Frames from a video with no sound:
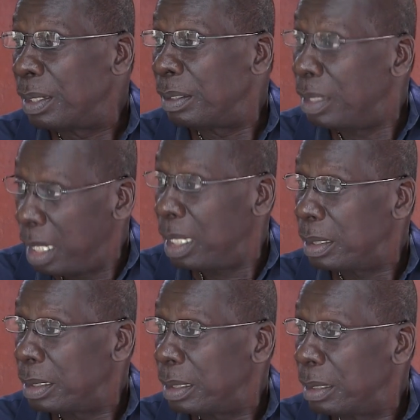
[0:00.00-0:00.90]

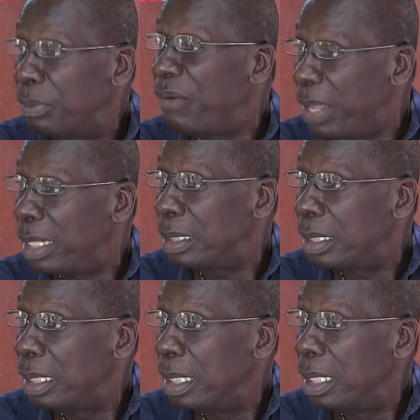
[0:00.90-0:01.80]
Yes, Brevet.
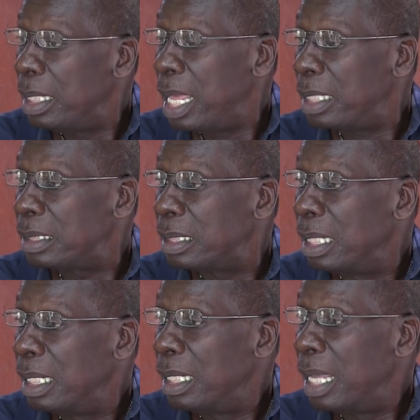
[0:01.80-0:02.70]
Yes,
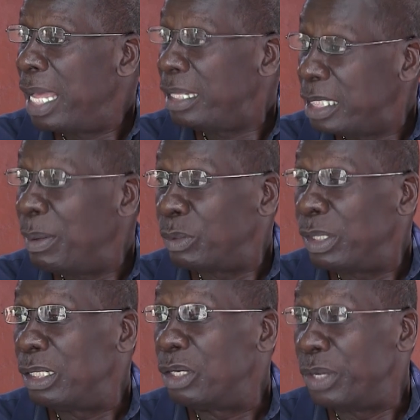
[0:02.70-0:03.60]
I think he was one
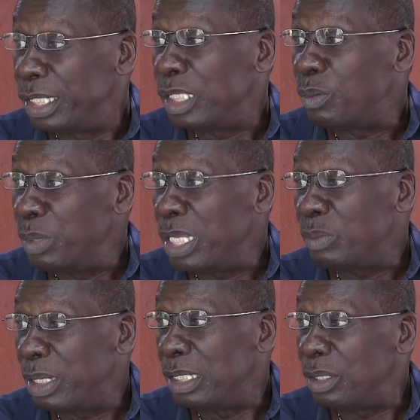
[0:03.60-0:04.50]
of the greatest
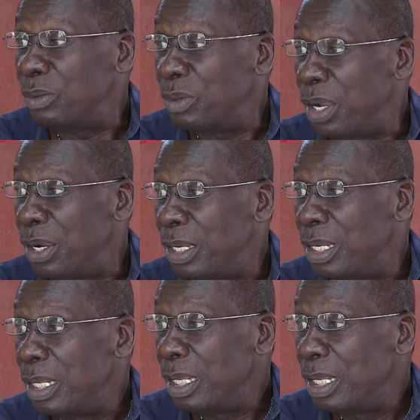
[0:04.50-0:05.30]
bassmen in the world.